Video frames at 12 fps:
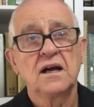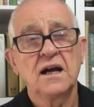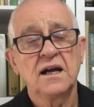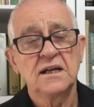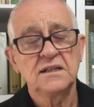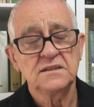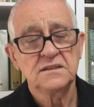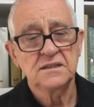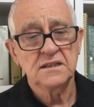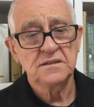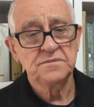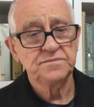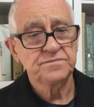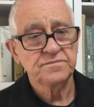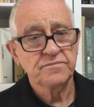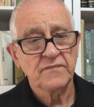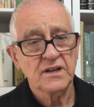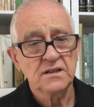And, um,
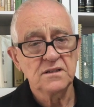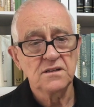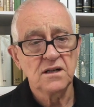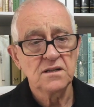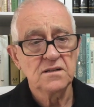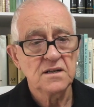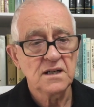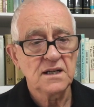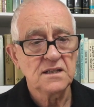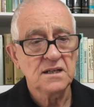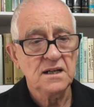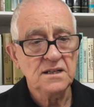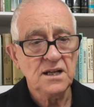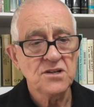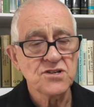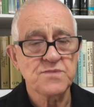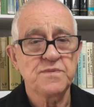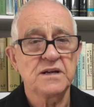you know, and, and
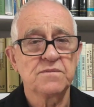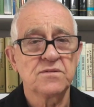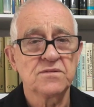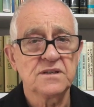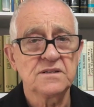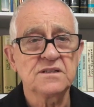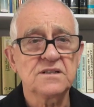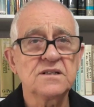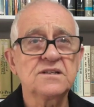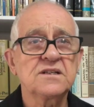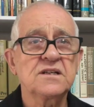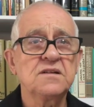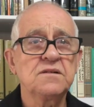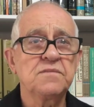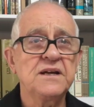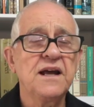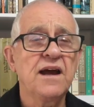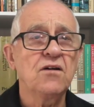those people, there's, there's can
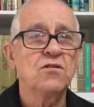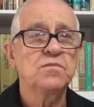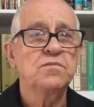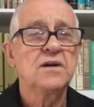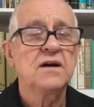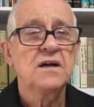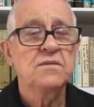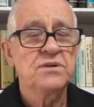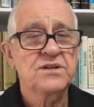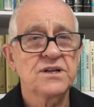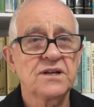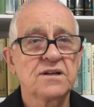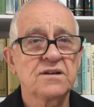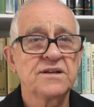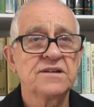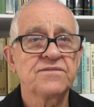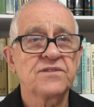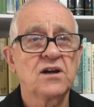be help,
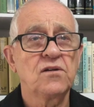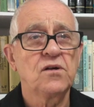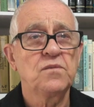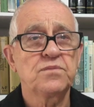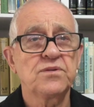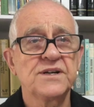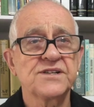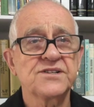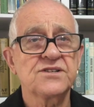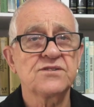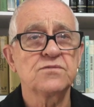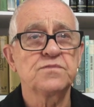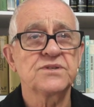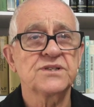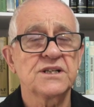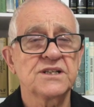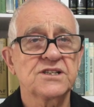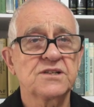particularly if they're oppressed or
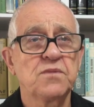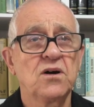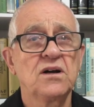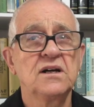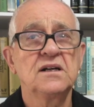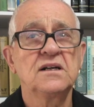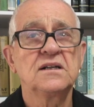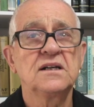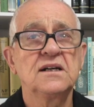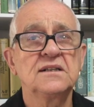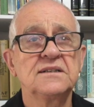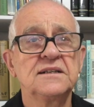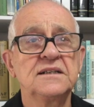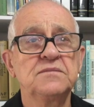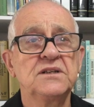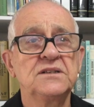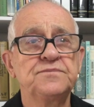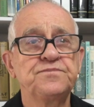possessed by a, a
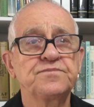demon.